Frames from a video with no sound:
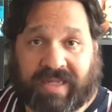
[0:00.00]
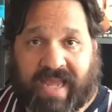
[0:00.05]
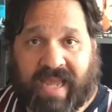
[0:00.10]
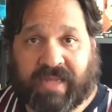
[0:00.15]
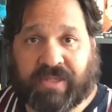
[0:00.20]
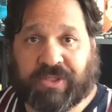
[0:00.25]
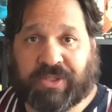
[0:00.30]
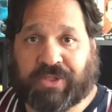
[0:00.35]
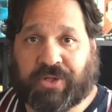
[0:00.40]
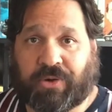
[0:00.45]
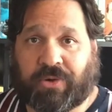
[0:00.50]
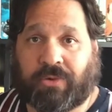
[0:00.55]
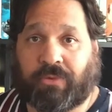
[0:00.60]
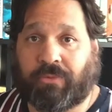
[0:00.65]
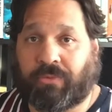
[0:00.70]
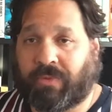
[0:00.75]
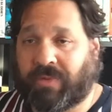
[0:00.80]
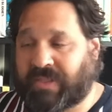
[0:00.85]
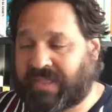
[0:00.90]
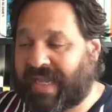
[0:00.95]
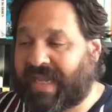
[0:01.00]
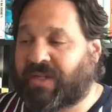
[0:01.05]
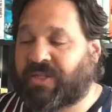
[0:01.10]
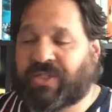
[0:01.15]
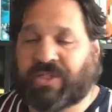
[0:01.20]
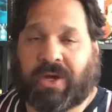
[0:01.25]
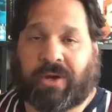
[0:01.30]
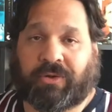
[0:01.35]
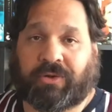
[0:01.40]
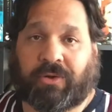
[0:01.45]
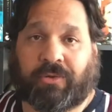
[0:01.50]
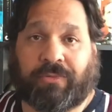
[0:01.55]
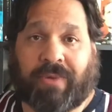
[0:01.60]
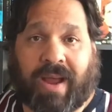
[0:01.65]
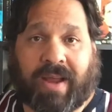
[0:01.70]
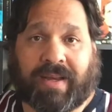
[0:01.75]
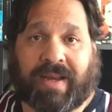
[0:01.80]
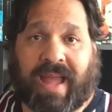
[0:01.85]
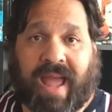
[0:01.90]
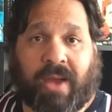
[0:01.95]
Kickstarter
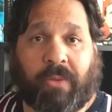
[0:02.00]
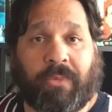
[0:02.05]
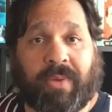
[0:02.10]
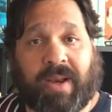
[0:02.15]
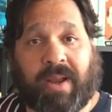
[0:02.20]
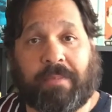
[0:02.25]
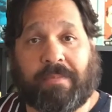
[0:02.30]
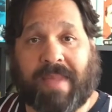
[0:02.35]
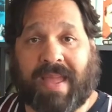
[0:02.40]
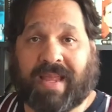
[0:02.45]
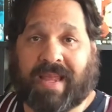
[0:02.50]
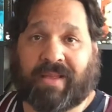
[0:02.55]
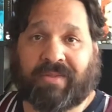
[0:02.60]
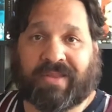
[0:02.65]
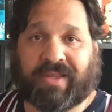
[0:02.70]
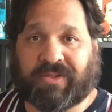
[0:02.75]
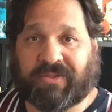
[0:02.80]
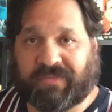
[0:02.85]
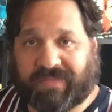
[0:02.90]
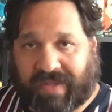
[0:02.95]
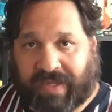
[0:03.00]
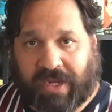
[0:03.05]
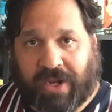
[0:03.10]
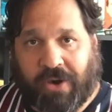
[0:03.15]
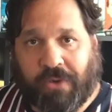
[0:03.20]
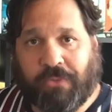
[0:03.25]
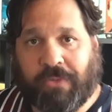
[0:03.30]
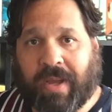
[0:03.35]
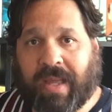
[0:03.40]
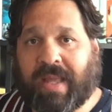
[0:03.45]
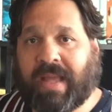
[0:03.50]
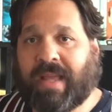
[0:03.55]
right now when I'm making this video.